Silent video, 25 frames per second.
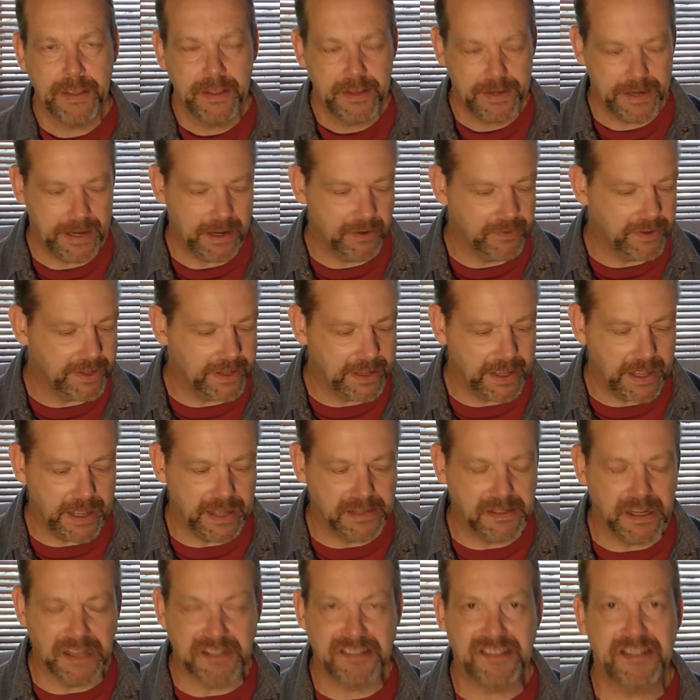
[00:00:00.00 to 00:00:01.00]
Now,
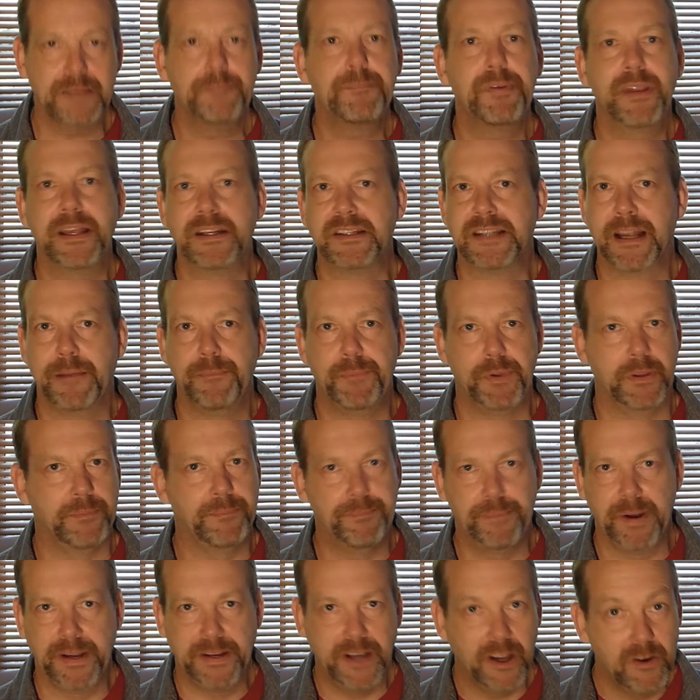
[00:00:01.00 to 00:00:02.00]
a simple example, and
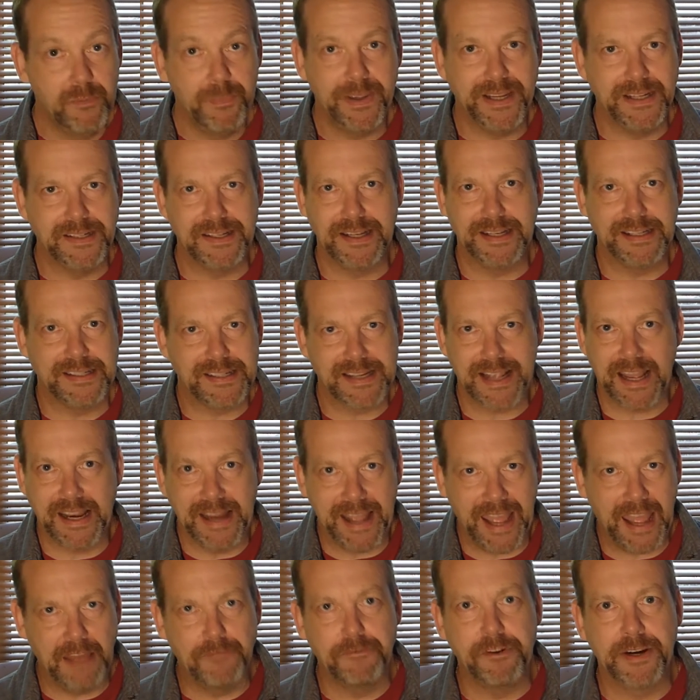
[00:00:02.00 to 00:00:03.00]
by no means it's kind of
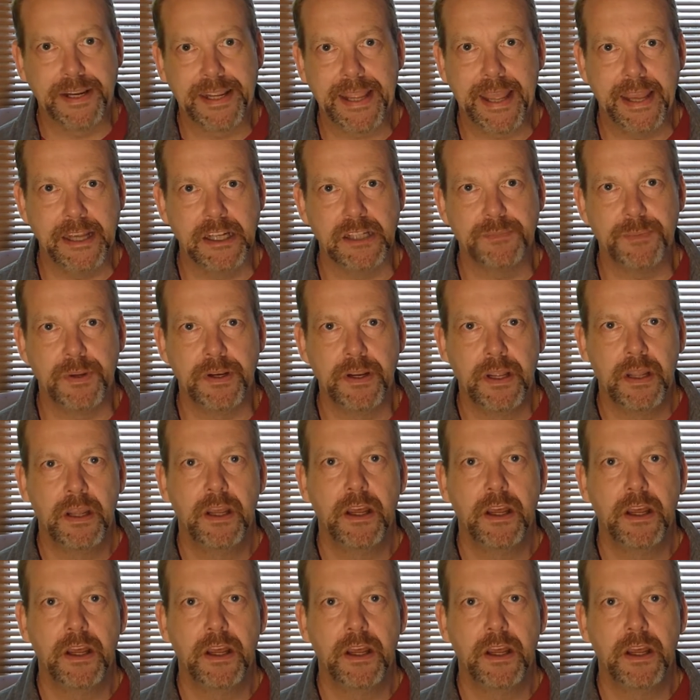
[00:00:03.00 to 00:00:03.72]
every case, but